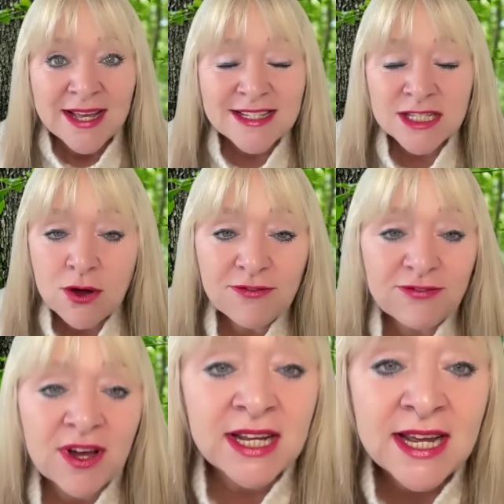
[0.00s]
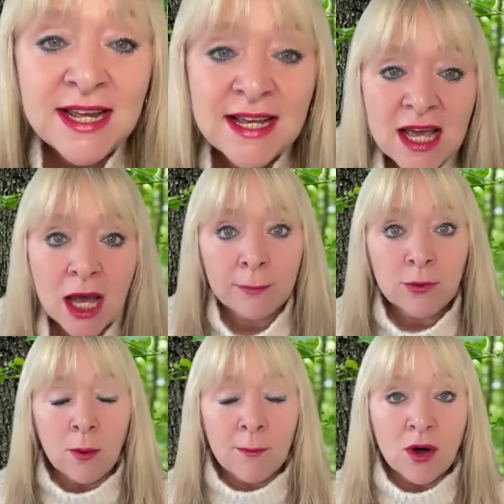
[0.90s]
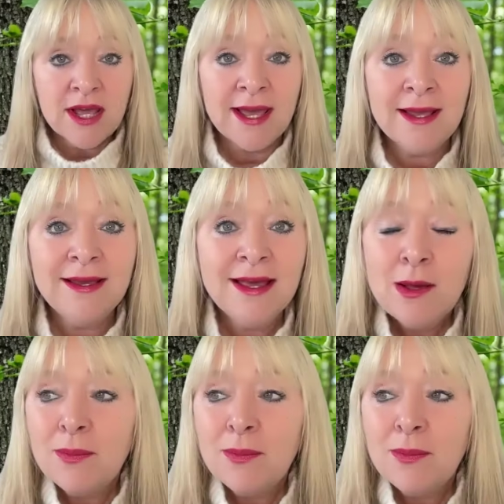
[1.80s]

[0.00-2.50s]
It's not funny. I'm not mocking,